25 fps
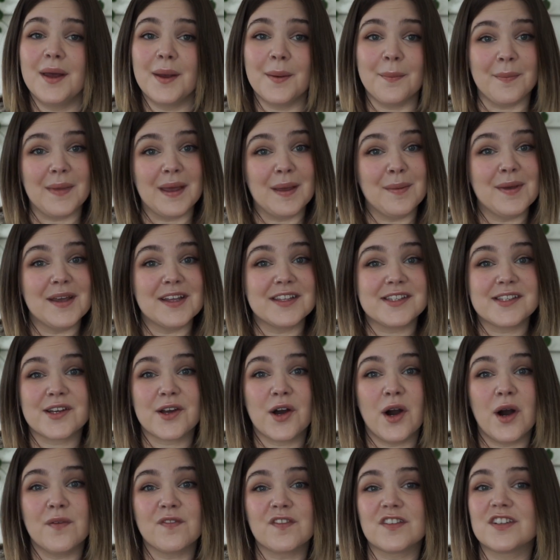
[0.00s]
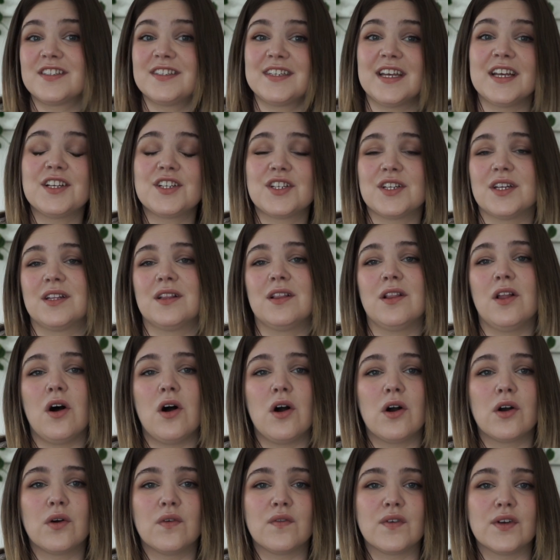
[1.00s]
Maybe it's a conversation
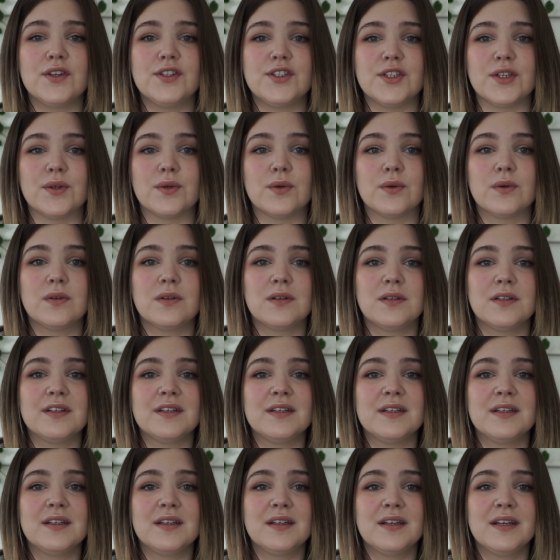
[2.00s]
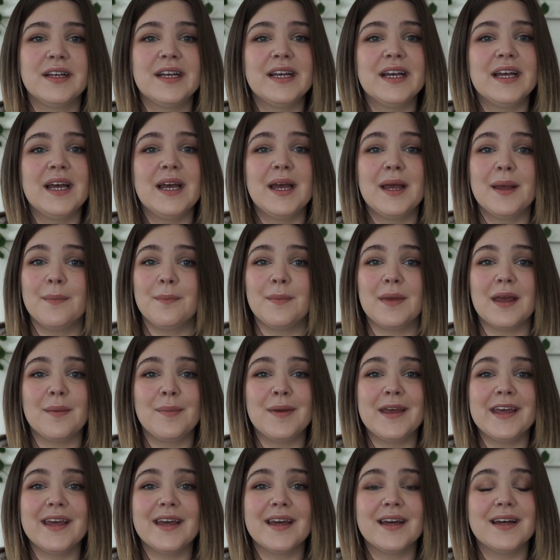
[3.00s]
long overdue.
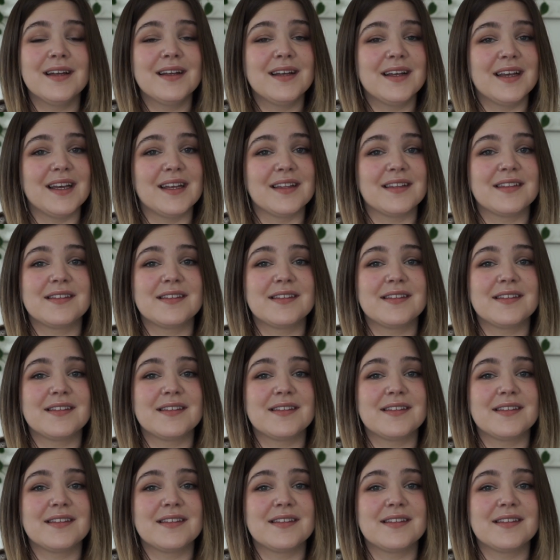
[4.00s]
Maybe it's